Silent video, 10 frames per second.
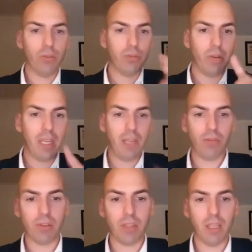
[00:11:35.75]
Also
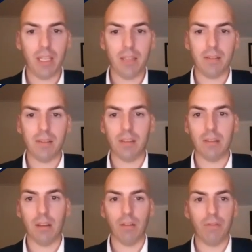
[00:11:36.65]
interesting is
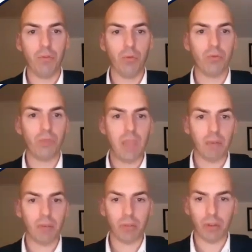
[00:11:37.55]
this fuel table,